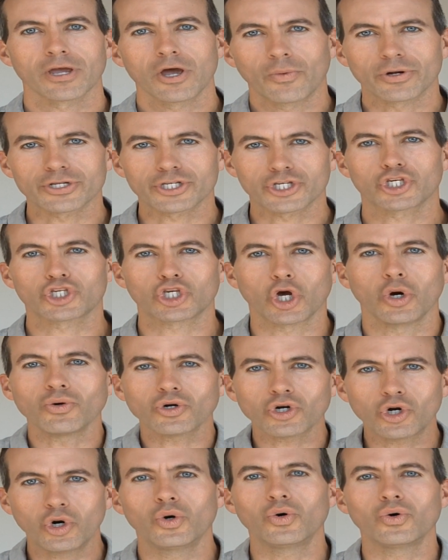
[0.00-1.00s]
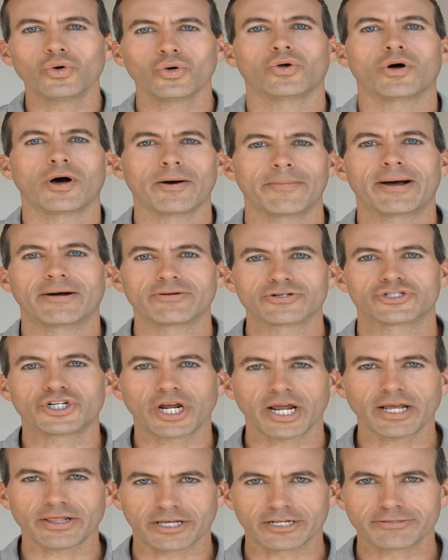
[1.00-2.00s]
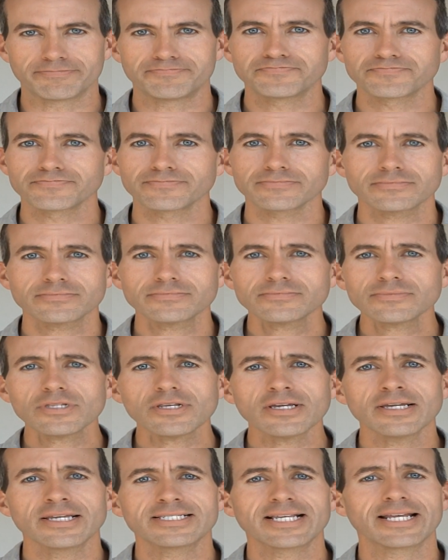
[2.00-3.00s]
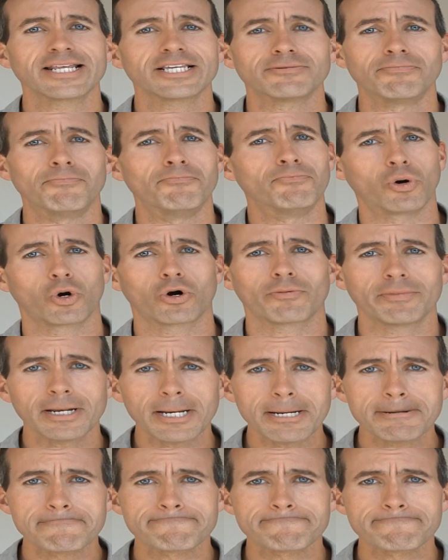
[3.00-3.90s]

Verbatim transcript: What's so cool about Jalen is that he's Mormon,